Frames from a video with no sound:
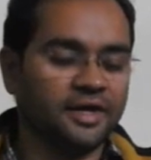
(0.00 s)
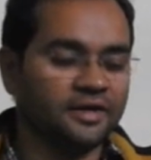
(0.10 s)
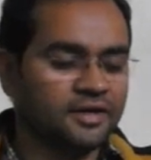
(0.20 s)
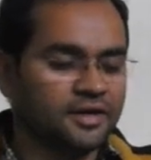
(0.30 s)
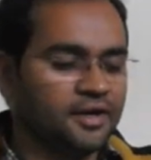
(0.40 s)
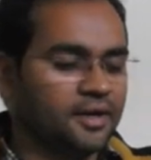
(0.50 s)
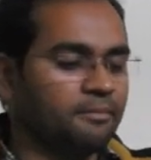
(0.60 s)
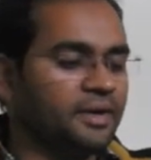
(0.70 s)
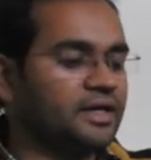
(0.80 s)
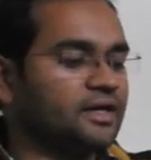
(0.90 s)
and
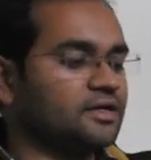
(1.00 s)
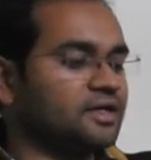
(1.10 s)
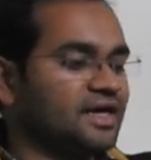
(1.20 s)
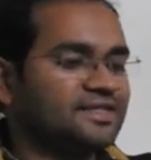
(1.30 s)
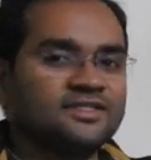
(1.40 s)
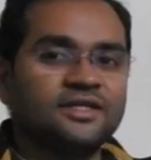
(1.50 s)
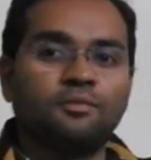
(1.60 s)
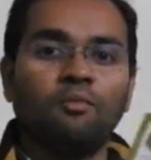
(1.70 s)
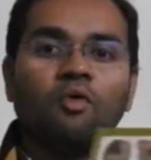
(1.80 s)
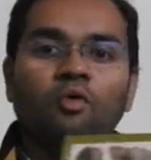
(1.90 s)
making our
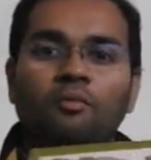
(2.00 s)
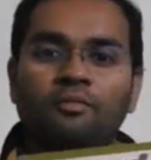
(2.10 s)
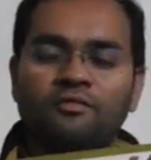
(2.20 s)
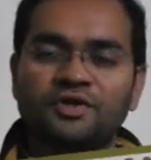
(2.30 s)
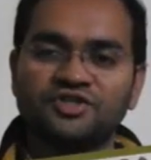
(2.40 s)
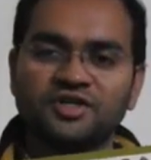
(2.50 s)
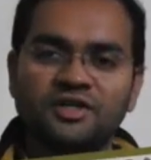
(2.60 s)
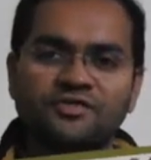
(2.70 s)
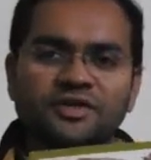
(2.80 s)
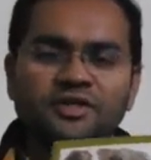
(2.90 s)
accent more
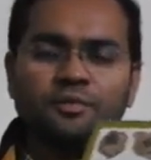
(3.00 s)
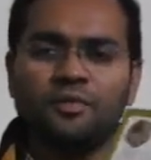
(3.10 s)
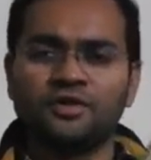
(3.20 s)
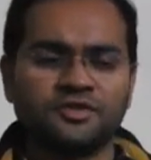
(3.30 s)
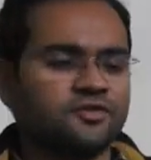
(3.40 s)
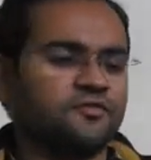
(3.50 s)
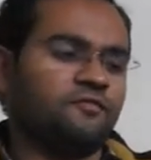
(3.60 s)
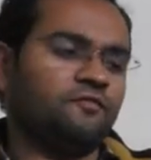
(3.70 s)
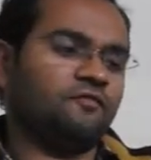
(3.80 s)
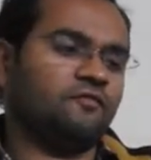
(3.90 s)
professional, reading the book
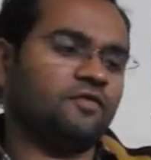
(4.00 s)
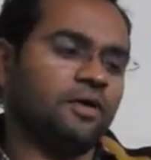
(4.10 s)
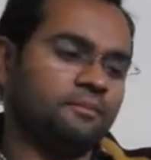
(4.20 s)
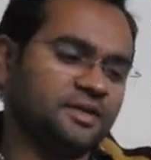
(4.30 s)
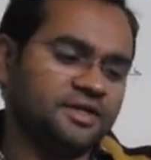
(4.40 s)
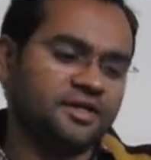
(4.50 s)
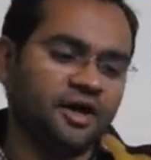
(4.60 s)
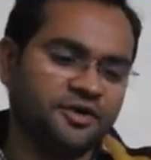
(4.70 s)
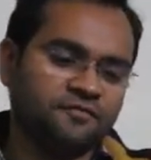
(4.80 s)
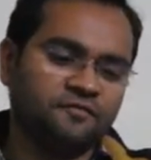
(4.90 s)
Complete
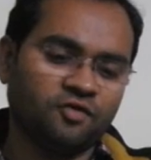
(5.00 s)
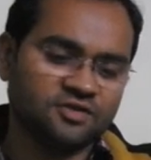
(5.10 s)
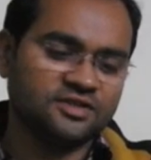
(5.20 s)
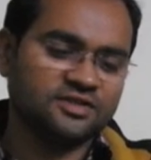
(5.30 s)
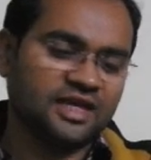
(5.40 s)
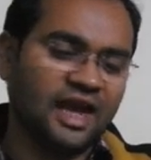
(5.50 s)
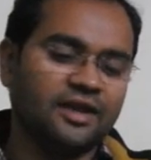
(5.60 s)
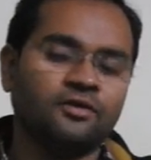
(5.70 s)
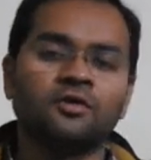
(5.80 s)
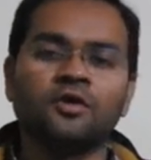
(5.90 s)
Guide to Fossils
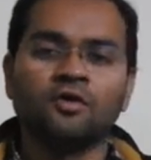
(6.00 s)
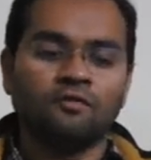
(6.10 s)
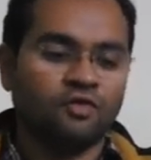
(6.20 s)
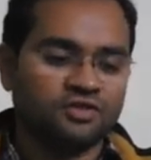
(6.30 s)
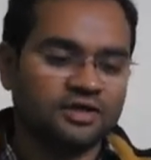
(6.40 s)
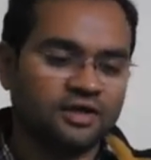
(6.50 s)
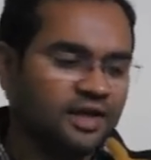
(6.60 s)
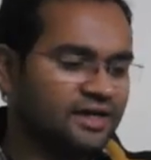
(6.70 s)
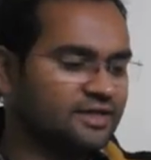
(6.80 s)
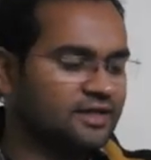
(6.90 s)
and Fossil
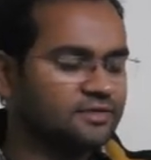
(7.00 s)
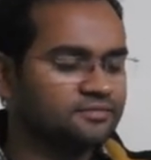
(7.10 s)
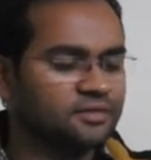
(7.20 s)
Collecting.